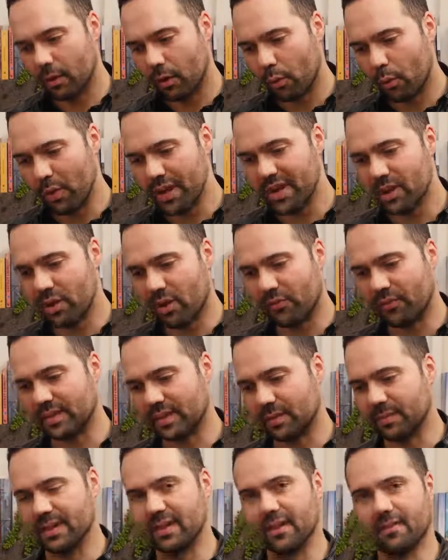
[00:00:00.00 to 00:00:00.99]
we can offer
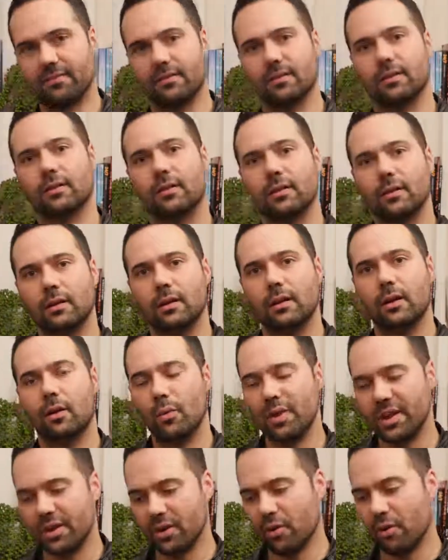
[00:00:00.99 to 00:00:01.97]
something different.
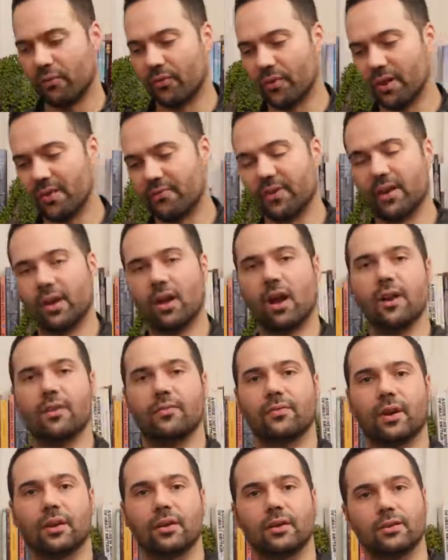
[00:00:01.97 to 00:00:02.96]
We can offer a different kind
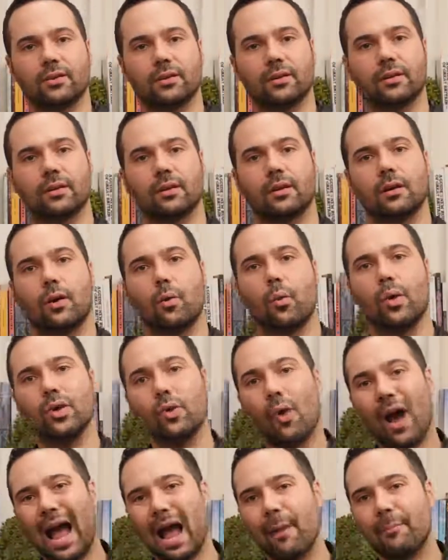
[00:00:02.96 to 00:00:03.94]
of country, where
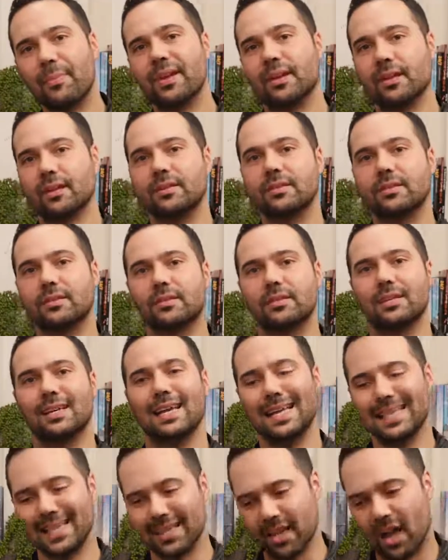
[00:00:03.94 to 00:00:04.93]
your happiness
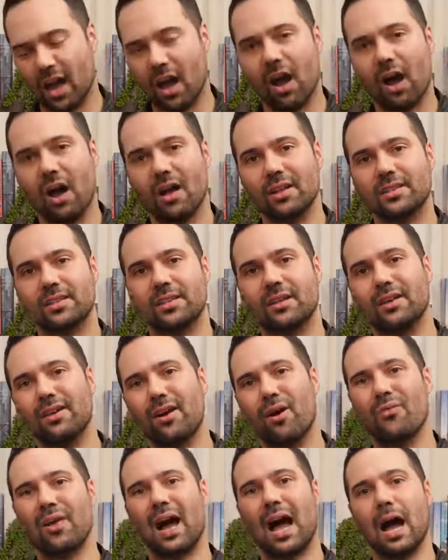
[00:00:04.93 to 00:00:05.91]
is at the heart
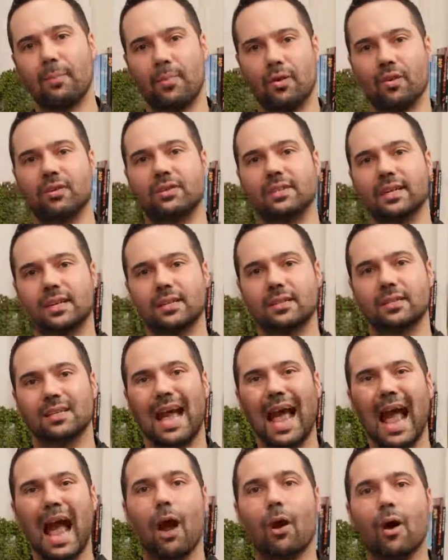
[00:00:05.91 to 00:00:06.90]
of our politics,
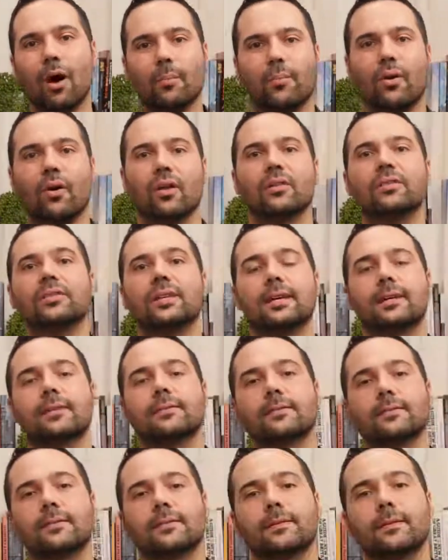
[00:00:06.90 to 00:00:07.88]
our
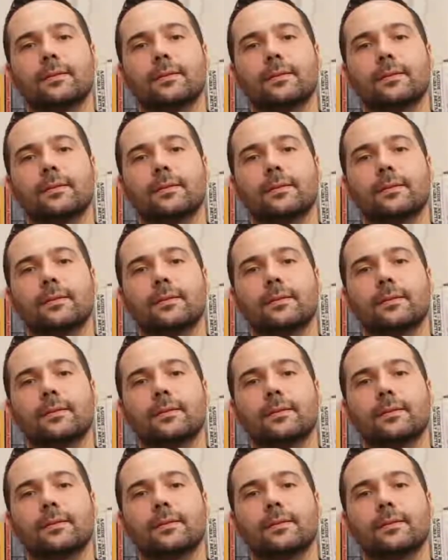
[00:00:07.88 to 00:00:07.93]
politics.